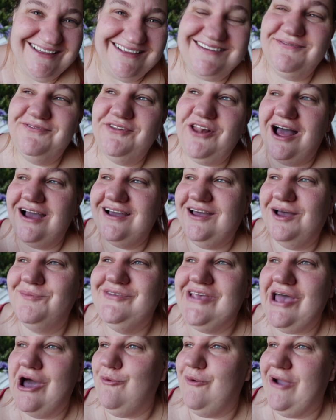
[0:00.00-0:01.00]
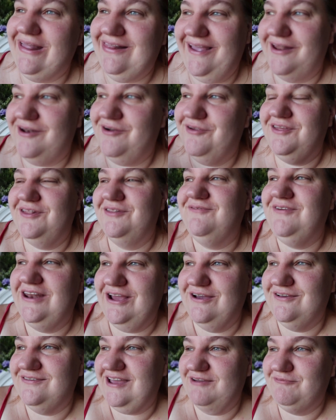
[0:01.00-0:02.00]
this vlog comes out way later than
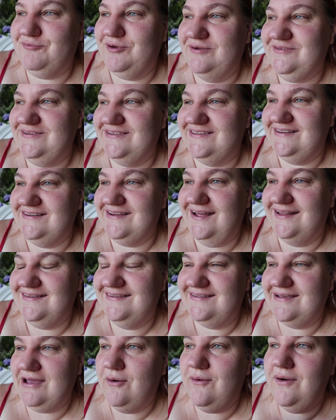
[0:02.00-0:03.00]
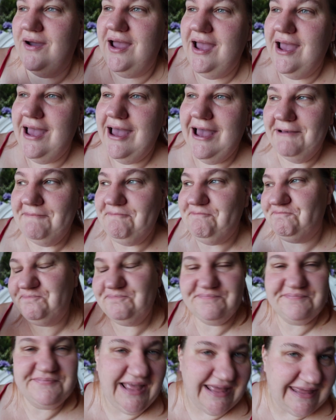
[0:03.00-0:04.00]
videos I've previously done, so
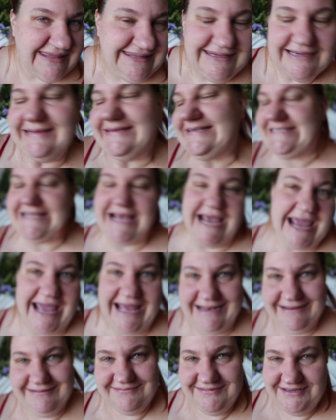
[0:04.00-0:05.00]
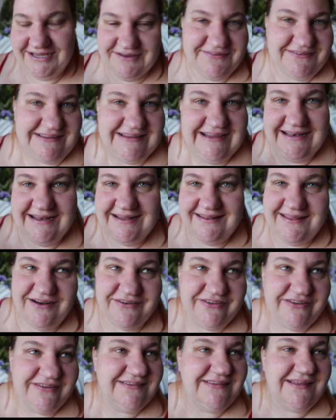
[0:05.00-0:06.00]
you'll see it. You've seen that
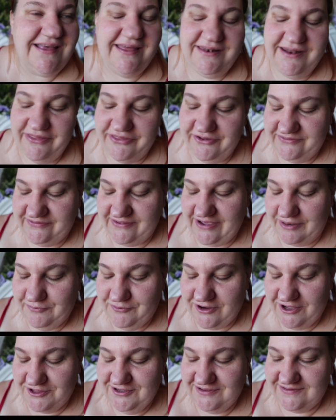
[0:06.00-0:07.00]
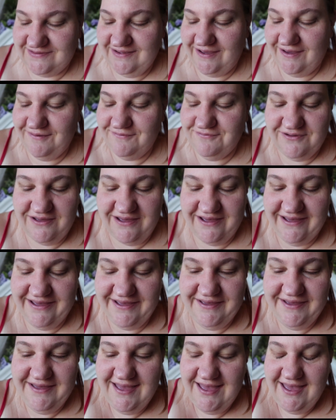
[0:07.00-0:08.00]
there's a, another side project of
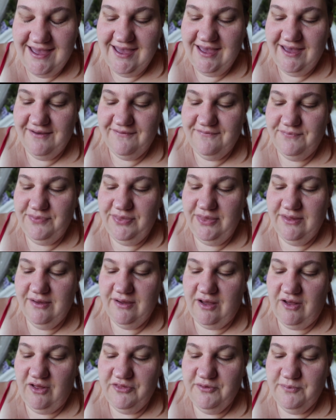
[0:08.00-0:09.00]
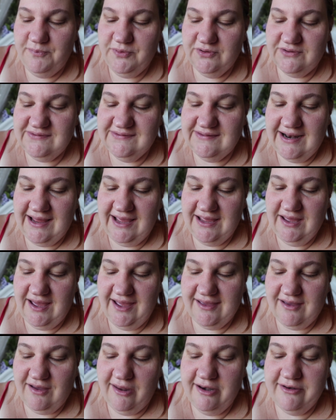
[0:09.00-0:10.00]
uh, all the books that I,
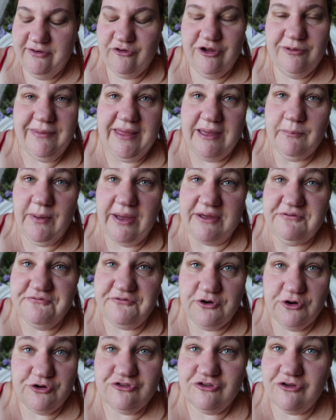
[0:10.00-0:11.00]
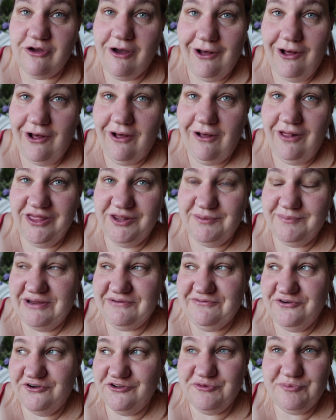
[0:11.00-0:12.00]
I got during like my first haul and my
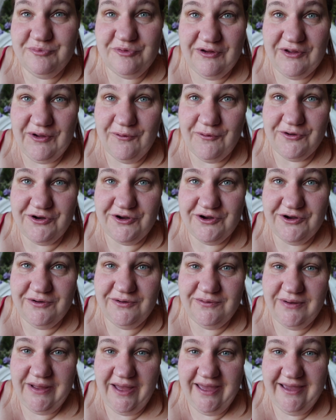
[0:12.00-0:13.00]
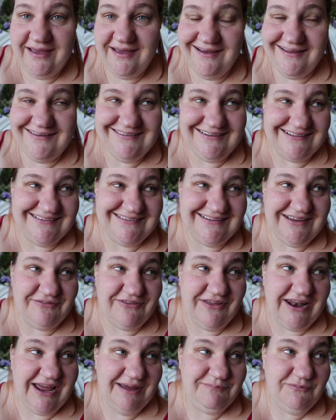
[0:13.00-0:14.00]
first pre-order egg hunt and
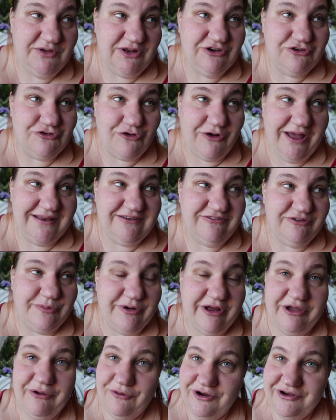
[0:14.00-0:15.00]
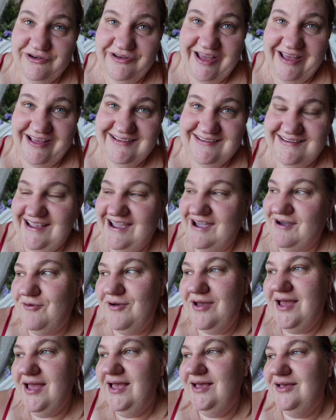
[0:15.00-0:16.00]
stuff that I'm gonna try to prioritize
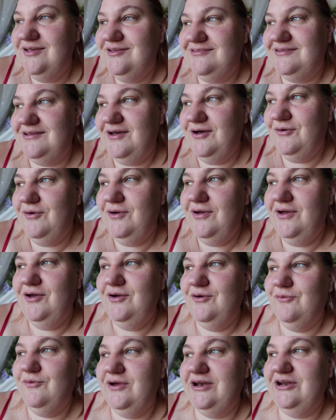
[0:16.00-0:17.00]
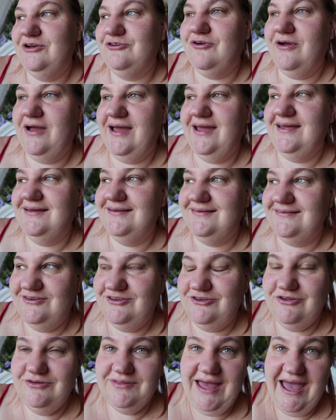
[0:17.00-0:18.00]
now. So we're gonna try
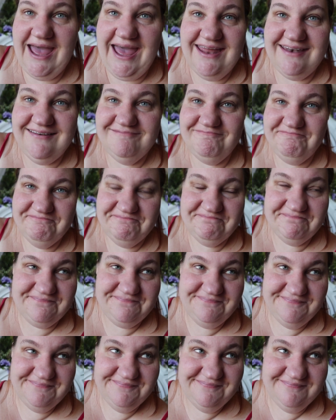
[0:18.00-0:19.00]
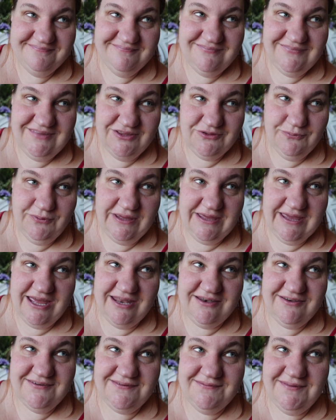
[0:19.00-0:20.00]
to do that this
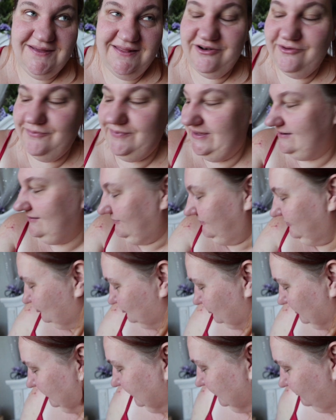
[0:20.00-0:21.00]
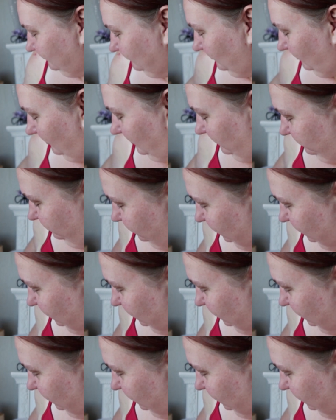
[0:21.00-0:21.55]
weekend a little bit. I'm gonna try to get through all